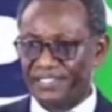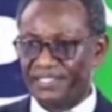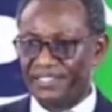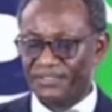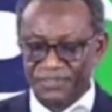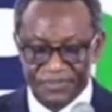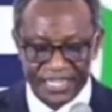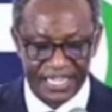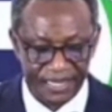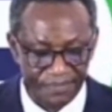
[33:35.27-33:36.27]
so it
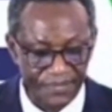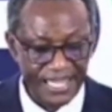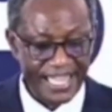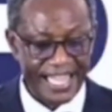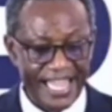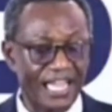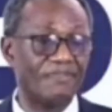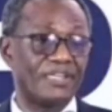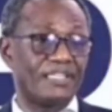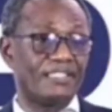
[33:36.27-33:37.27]
became a
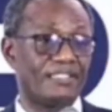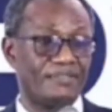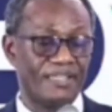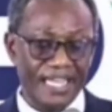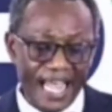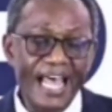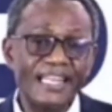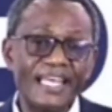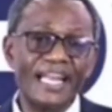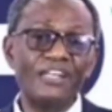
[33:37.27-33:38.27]
covenant and
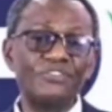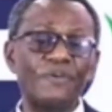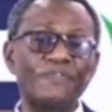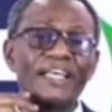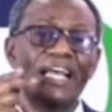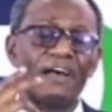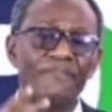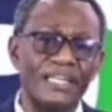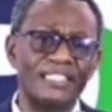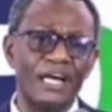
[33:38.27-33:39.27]
then out of the
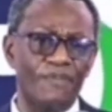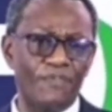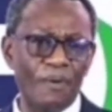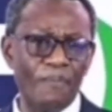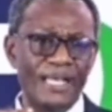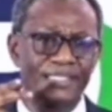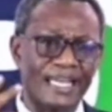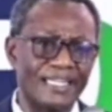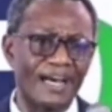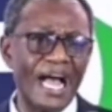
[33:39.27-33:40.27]
covenant our forebears sat
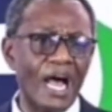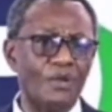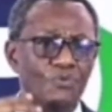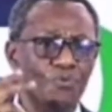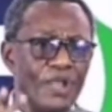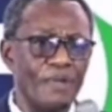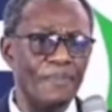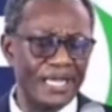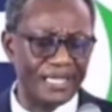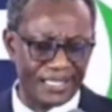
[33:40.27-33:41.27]
down how do we
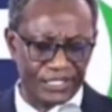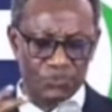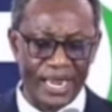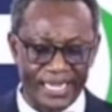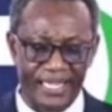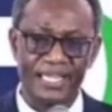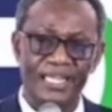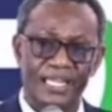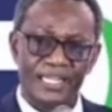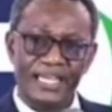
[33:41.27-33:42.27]
make this work
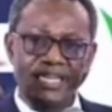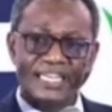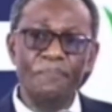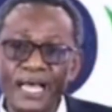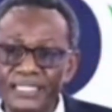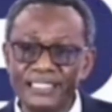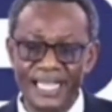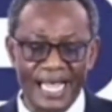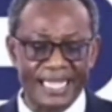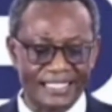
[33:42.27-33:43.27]
then it births
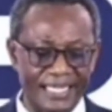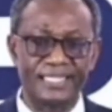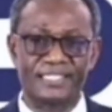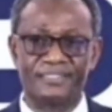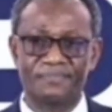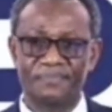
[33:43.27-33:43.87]
our tenets